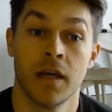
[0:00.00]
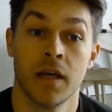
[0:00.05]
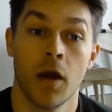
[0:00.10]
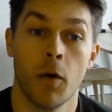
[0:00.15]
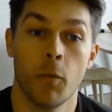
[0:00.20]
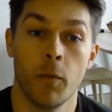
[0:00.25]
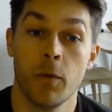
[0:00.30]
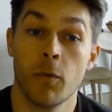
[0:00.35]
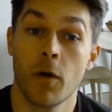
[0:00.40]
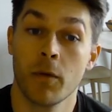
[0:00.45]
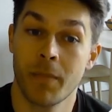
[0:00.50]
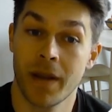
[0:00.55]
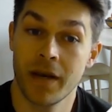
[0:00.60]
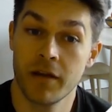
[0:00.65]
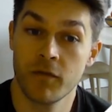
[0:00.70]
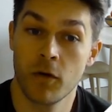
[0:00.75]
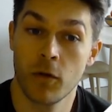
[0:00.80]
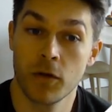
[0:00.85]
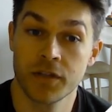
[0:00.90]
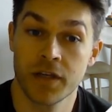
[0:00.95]
We want
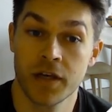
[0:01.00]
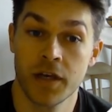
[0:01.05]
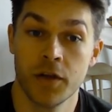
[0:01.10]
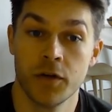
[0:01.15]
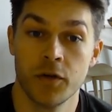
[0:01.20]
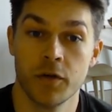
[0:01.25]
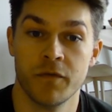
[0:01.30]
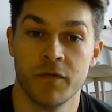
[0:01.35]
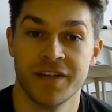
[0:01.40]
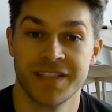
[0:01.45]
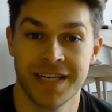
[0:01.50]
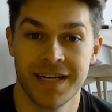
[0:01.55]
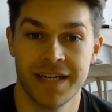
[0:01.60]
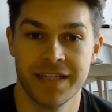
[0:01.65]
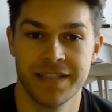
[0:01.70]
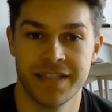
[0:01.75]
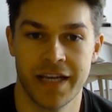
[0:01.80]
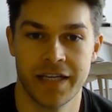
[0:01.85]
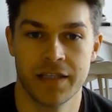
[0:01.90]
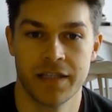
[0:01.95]
ManiVault to
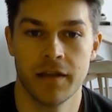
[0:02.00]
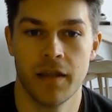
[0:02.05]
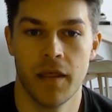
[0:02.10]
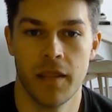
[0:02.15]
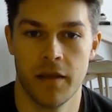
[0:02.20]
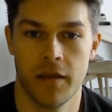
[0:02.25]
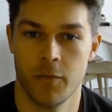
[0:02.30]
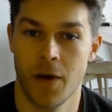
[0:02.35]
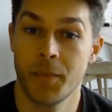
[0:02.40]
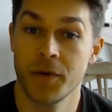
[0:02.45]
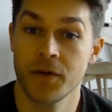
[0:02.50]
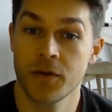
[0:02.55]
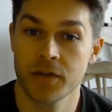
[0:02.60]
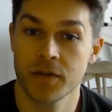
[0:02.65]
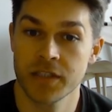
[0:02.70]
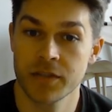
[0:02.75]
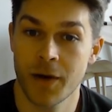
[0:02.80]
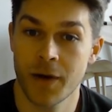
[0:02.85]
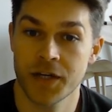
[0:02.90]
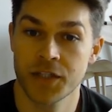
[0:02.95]
facilitate the rapid
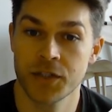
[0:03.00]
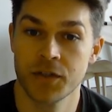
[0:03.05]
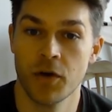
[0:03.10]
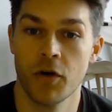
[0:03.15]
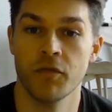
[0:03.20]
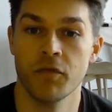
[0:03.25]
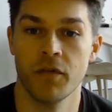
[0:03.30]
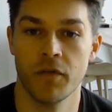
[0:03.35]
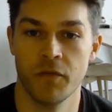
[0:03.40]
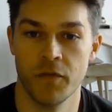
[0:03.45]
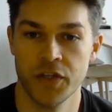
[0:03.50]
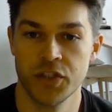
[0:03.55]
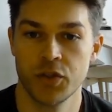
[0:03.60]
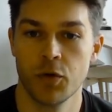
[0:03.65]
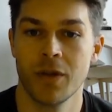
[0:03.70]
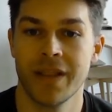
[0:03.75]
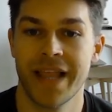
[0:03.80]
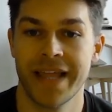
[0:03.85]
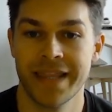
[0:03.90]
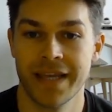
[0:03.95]
construction of visual
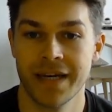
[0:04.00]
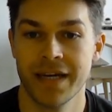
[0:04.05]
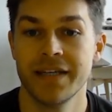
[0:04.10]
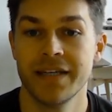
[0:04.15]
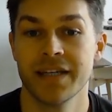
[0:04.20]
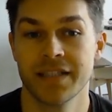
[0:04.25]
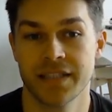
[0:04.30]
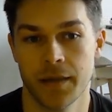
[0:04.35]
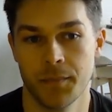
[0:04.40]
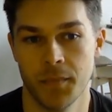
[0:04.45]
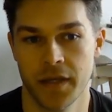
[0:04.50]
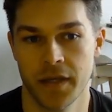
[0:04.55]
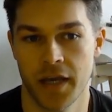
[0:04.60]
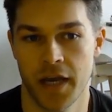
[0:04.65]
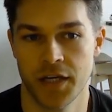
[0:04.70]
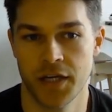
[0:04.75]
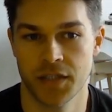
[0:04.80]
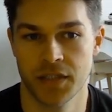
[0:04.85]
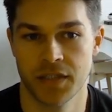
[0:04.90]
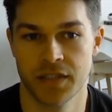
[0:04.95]
analytics
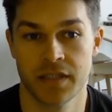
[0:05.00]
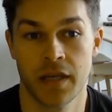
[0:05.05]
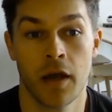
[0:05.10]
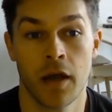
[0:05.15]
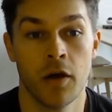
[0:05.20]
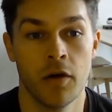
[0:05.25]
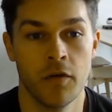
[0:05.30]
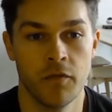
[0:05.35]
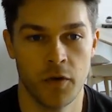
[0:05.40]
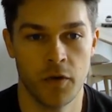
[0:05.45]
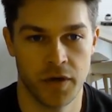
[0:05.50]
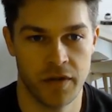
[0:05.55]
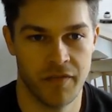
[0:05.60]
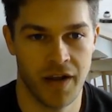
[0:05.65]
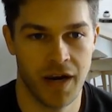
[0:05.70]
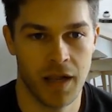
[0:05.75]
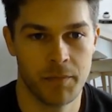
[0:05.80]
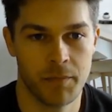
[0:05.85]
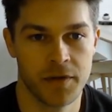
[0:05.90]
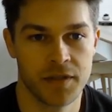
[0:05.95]
applications for
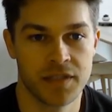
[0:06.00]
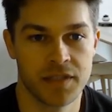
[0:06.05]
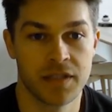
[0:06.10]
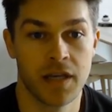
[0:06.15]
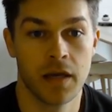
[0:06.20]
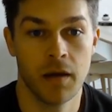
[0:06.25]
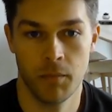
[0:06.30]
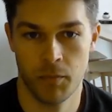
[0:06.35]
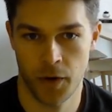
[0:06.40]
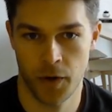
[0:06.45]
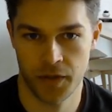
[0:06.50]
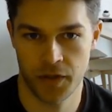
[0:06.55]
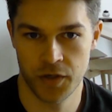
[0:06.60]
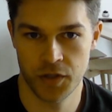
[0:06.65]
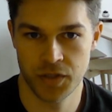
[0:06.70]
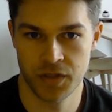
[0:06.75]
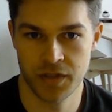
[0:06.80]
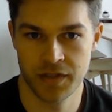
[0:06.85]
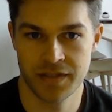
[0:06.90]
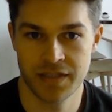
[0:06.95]
developers,
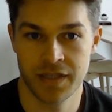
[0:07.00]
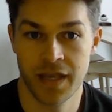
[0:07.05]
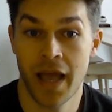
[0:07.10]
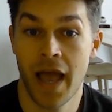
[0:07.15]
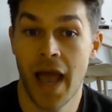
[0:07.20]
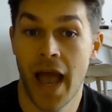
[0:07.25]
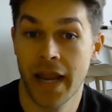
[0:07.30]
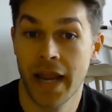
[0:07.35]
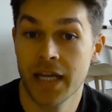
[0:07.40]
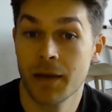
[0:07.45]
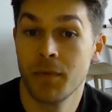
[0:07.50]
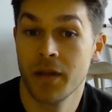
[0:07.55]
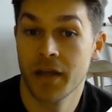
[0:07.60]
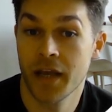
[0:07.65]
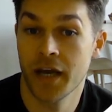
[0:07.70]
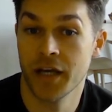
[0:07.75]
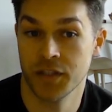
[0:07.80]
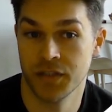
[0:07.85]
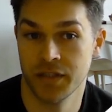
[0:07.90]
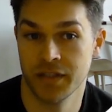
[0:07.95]
practitioners, and
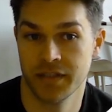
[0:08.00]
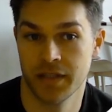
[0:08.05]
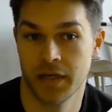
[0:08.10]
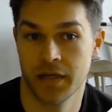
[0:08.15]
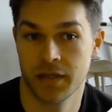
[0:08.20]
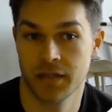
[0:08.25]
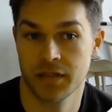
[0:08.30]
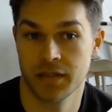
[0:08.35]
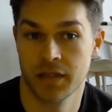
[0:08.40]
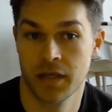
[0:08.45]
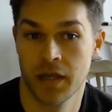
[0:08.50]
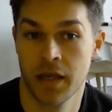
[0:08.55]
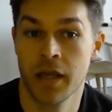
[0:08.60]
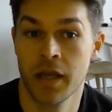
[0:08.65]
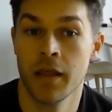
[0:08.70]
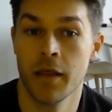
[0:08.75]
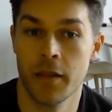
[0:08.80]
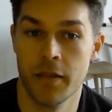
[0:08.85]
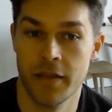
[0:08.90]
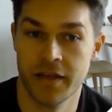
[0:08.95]
application designers.
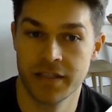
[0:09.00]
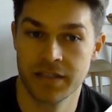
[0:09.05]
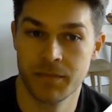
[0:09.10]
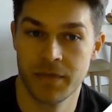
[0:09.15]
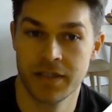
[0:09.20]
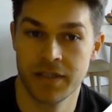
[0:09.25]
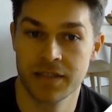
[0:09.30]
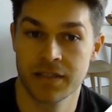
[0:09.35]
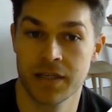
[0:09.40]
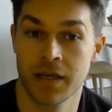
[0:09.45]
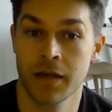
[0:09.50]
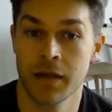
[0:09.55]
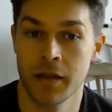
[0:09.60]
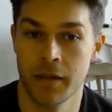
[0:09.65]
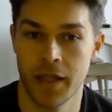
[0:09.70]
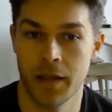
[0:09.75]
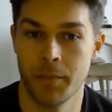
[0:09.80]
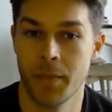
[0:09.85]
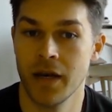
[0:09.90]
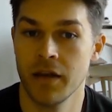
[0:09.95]
This means
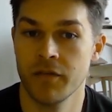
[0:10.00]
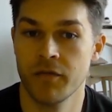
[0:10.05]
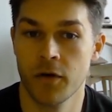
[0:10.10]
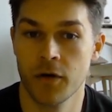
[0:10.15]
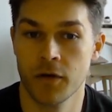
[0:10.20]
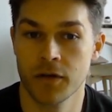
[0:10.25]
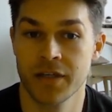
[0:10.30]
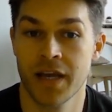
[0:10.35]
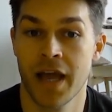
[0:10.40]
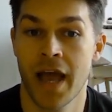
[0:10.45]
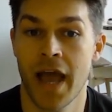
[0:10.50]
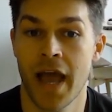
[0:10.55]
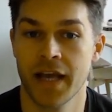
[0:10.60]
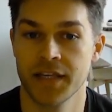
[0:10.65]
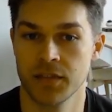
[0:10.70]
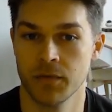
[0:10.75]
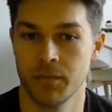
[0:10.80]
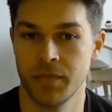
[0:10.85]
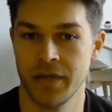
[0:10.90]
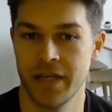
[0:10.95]
that ManiVault has
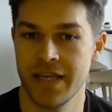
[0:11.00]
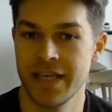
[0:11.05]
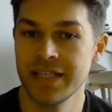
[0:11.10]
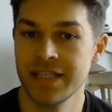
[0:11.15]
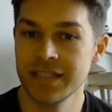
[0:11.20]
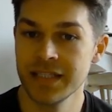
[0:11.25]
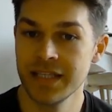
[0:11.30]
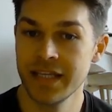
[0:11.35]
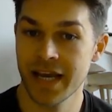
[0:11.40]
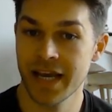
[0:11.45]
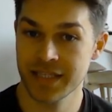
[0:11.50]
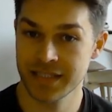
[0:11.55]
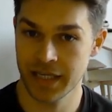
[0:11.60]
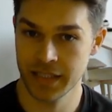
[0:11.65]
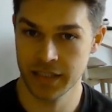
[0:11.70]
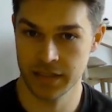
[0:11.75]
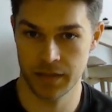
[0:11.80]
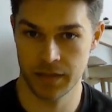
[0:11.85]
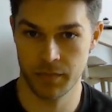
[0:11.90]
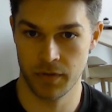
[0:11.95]
to be easily
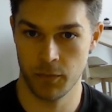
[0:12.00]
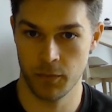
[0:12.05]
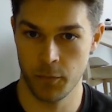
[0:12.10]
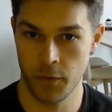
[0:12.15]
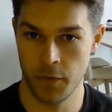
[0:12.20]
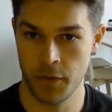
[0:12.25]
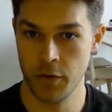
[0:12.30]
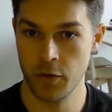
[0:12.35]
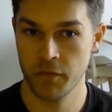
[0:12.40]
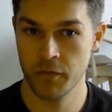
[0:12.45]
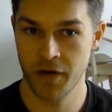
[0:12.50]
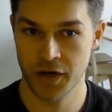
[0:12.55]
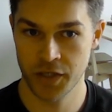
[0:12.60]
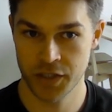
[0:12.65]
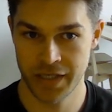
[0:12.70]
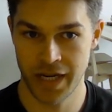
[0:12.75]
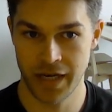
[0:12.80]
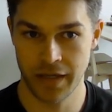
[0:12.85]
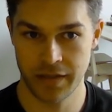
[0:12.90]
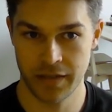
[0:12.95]
extensible with new
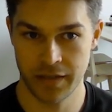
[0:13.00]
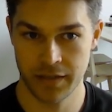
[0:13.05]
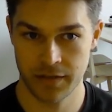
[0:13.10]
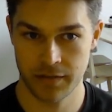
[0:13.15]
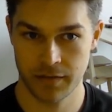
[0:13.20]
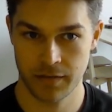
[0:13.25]
functionalities.